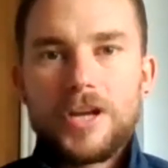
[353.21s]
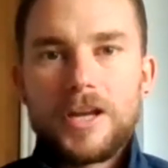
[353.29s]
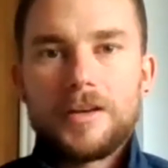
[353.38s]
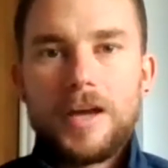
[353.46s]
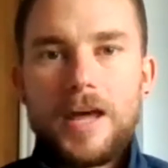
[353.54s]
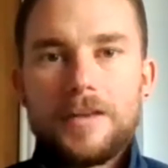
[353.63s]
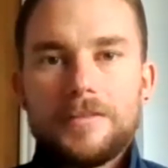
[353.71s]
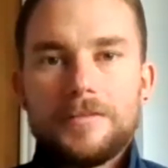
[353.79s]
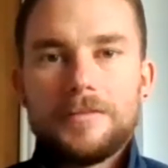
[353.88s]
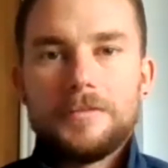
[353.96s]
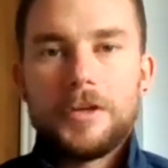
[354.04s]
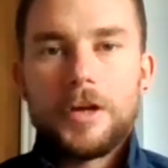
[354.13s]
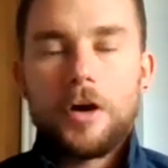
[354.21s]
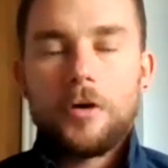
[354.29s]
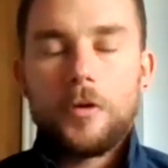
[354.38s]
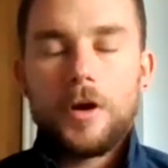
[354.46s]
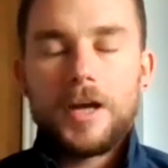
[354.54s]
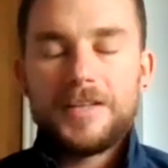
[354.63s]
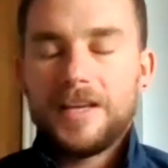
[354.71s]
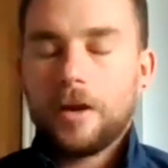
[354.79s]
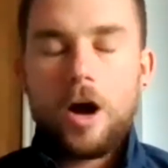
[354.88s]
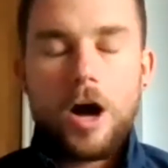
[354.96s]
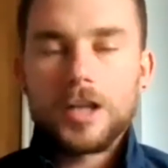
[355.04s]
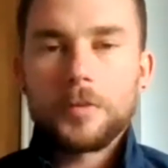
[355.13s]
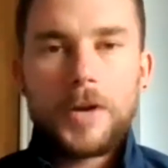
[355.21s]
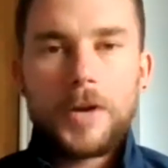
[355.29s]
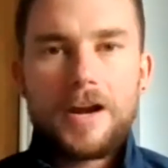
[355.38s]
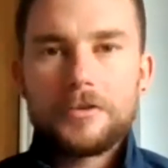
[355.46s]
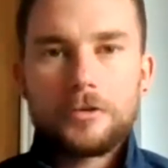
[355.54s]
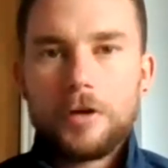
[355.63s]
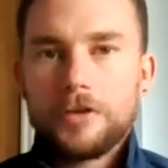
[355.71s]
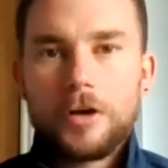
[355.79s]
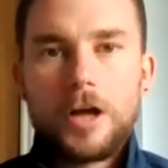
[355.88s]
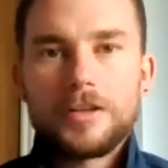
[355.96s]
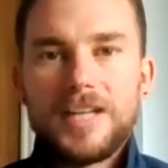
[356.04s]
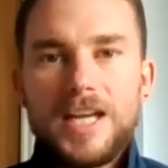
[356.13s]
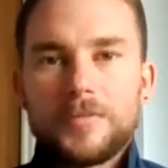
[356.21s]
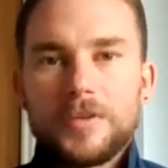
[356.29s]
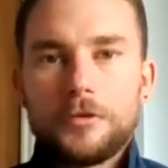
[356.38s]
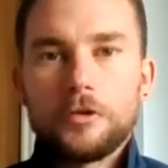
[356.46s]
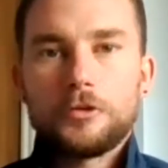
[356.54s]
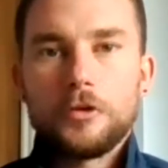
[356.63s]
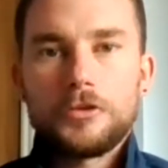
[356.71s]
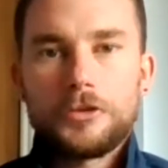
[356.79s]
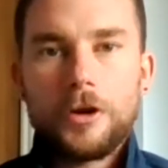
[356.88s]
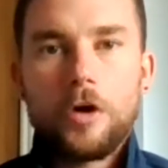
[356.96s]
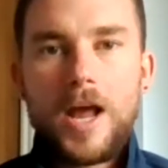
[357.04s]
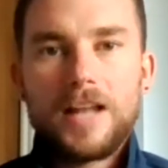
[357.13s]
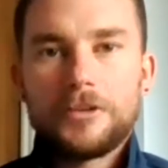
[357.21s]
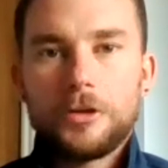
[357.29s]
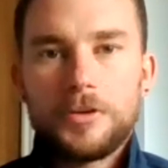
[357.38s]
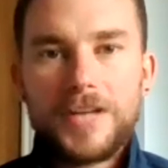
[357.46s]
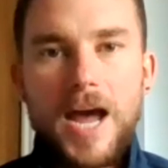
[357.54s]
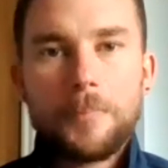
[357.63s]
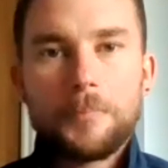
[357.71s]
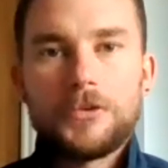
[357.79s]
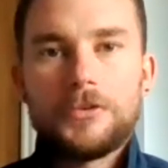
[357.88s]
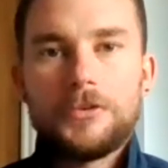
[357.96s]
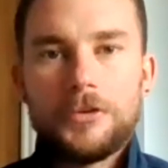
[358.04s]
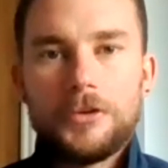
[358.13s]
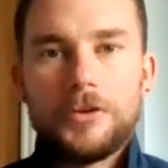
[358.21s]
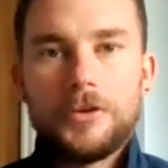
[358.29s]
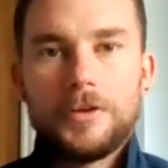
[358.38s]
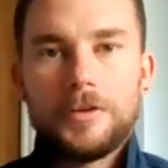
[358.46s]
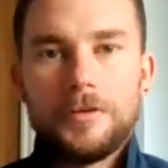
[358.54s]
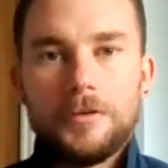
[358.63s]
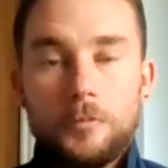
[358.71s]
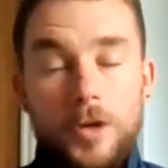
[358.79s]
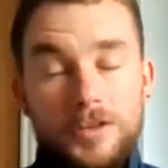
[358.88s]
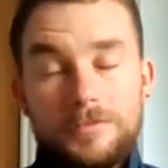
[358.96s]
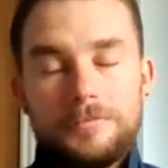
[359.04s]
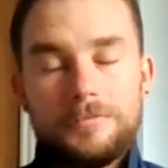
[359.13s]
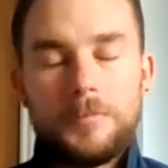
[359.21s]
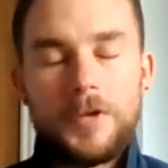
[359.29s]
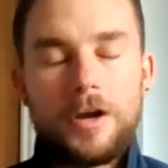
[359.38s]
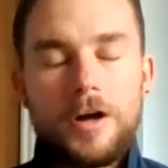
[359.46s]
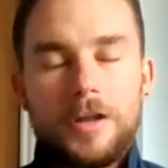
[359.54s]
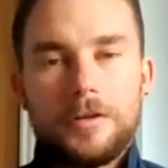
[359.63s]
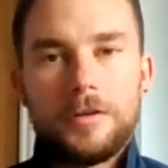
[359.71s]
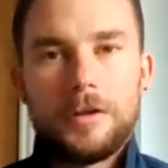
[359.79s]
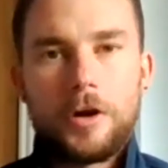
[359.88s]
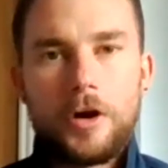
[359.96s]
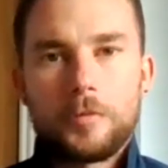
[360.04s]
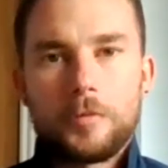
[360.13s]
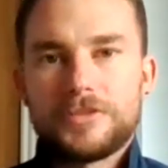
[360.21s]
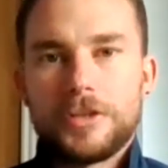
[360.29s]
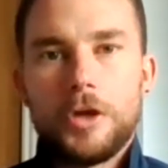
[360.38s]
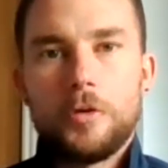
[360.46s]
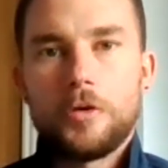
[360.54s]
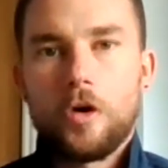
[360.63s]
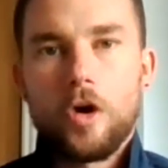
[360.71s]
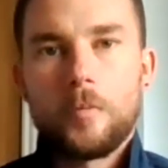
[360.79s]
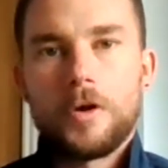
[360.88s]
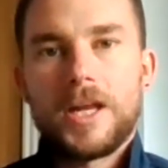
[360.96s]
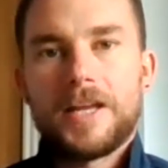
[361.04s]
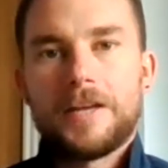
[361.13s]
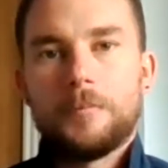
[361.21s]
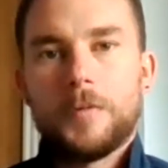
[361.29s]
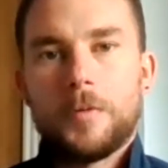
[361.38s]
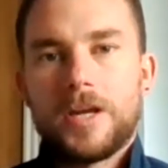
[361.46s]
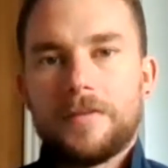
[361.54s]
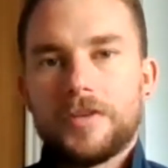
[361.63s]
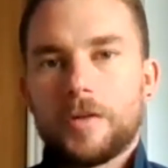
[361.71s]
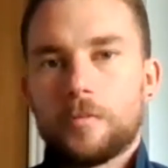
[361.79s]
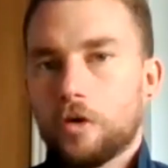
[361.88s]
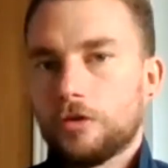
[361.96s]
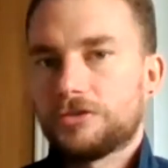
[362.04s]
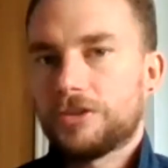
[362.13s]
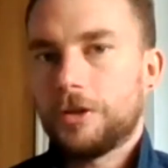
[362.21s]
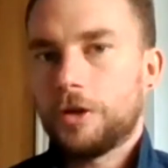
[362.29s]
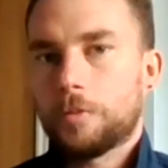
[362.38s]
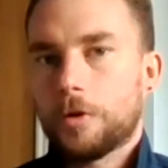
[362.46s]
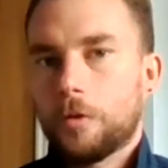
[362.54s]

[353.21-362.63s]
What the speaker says: And, you know, I think all the players across all the teams have just done so well to adapt to what we all learned was the new normal, and we were giving them runs to do per